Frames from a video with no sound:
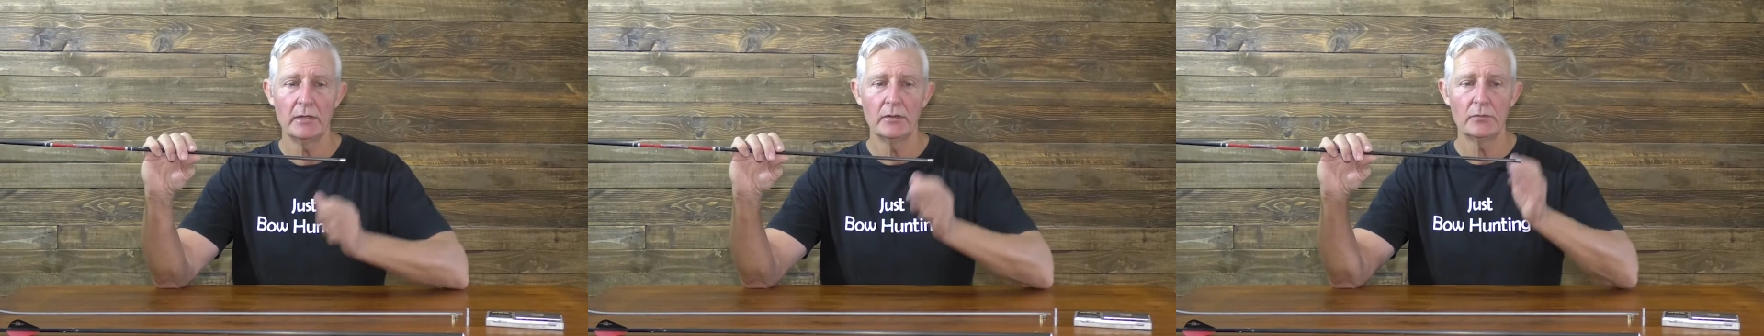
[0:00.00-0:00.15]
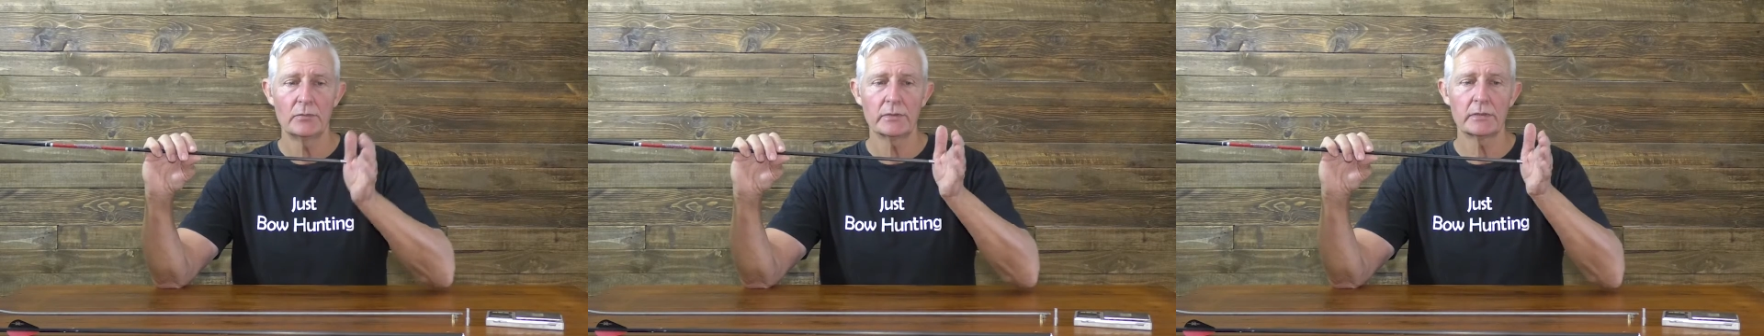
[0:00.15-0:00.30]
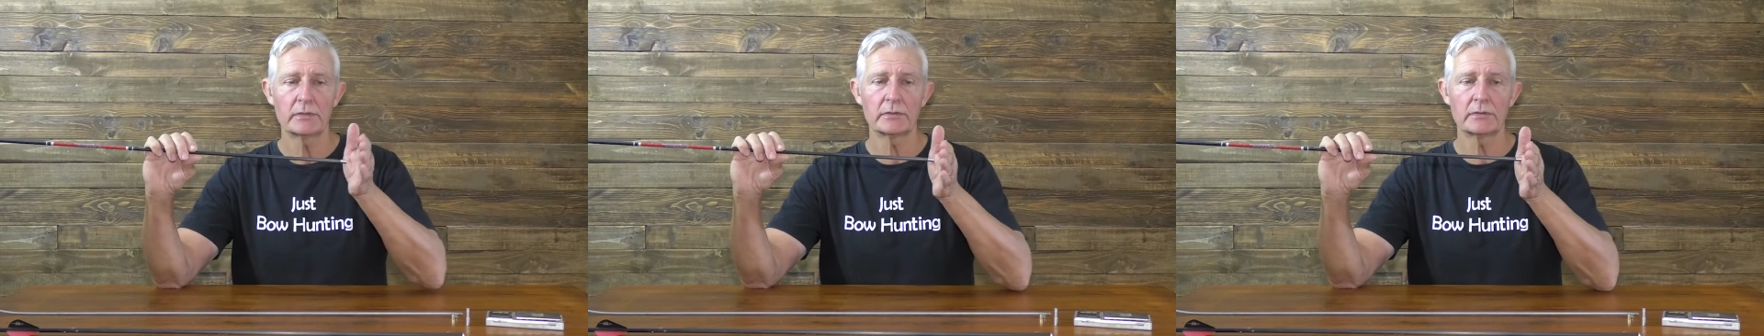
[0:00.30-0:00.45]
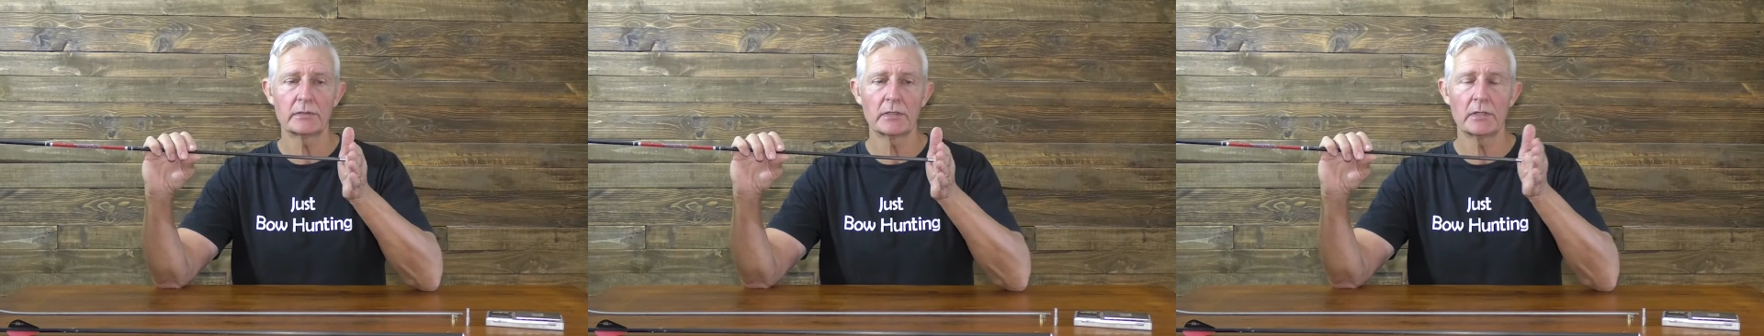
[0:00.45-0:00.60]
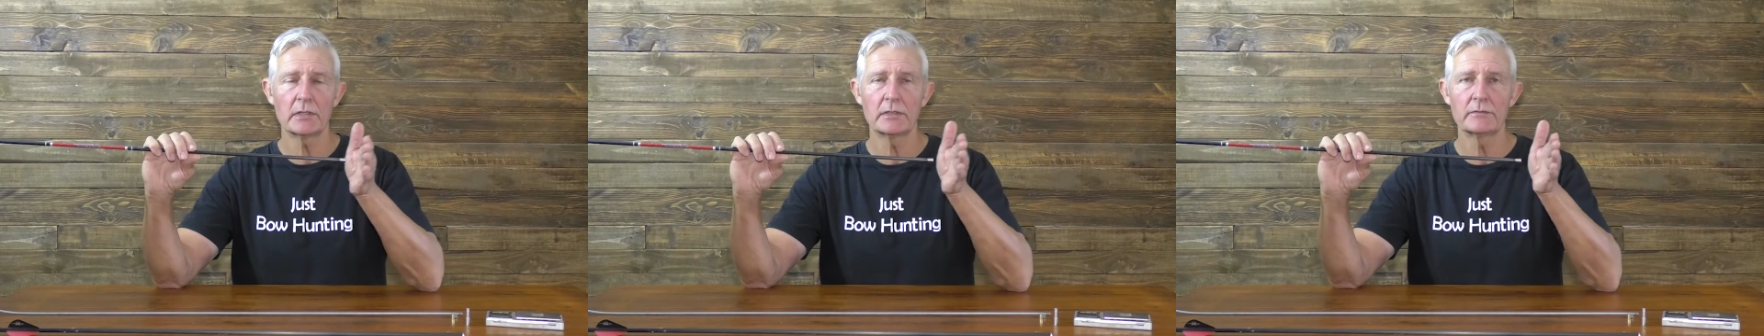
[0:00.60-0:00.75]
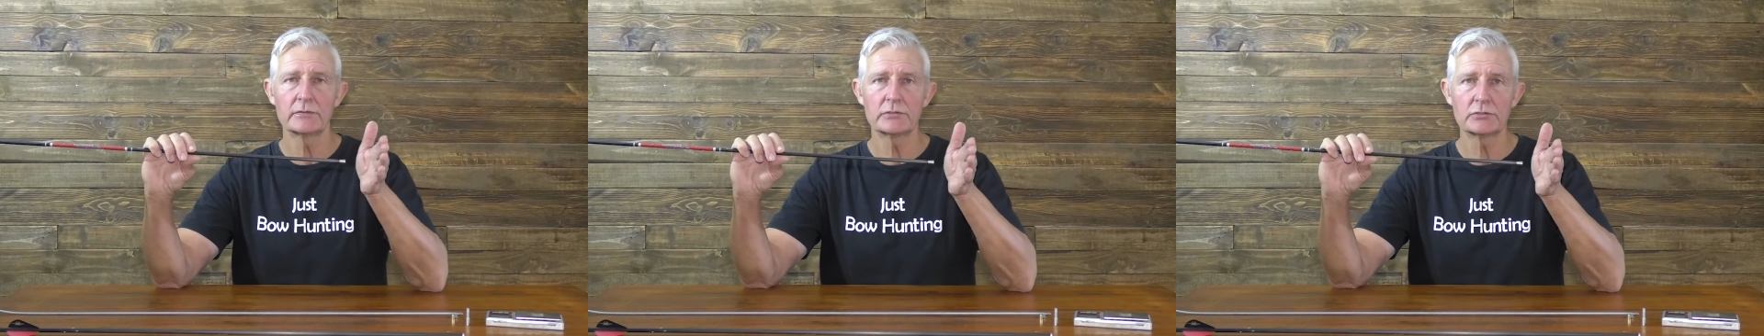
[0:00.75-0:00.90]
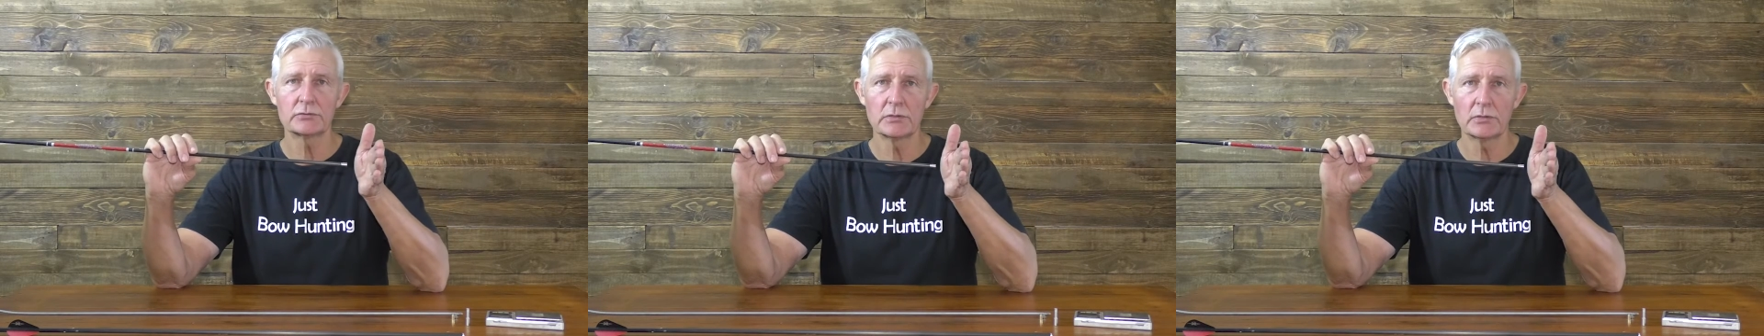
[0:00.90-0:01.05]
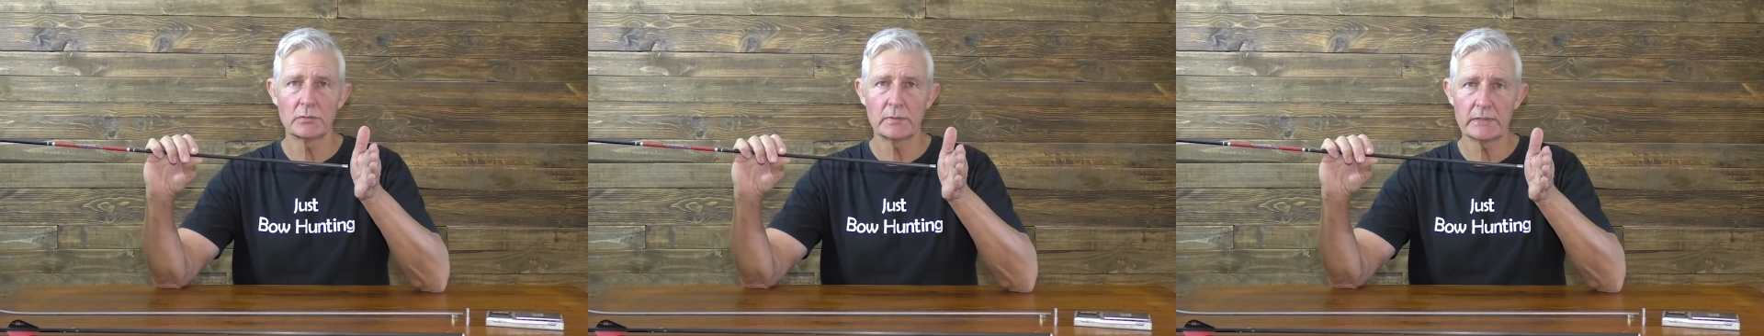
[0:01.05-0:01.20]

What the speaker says: we could go over to a